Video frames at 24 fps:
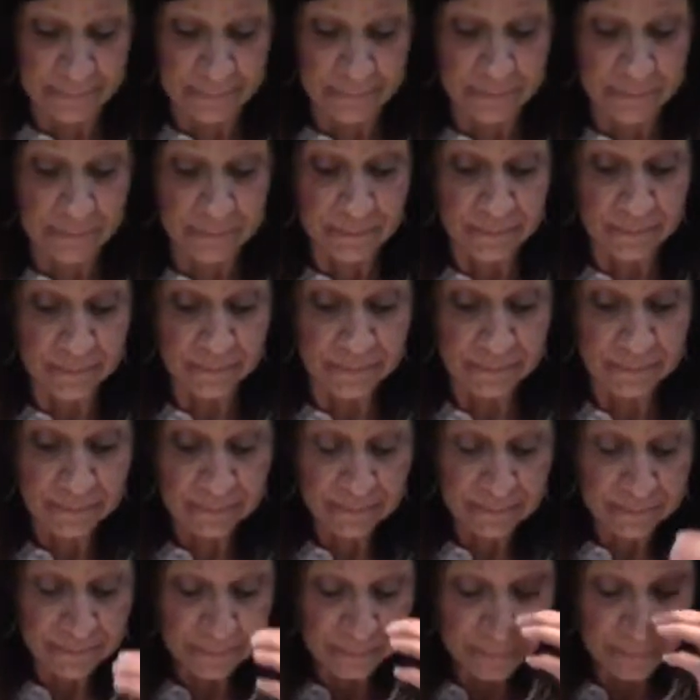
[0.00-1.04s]

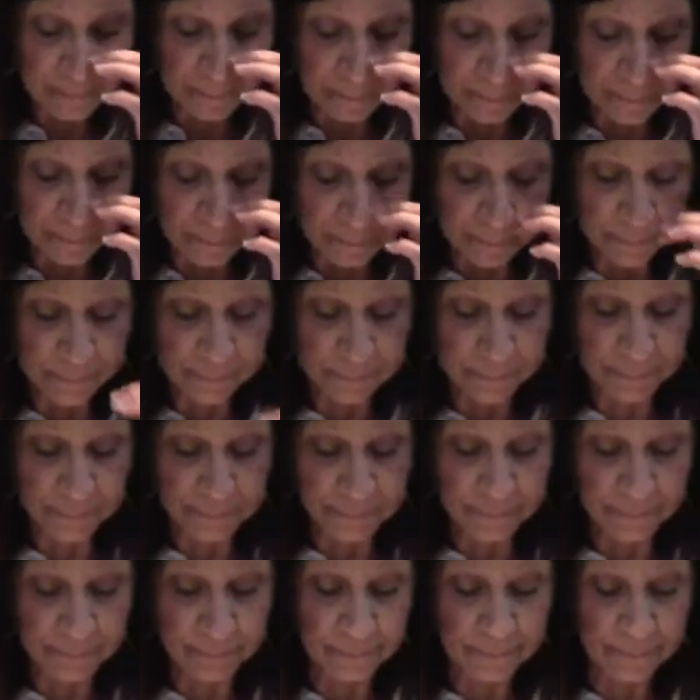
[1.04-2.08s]

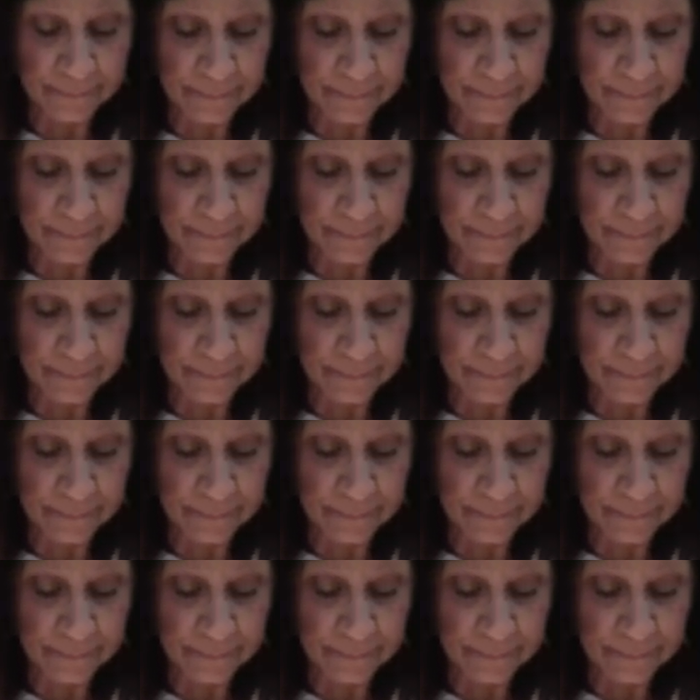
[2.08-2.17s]
Nothing is said.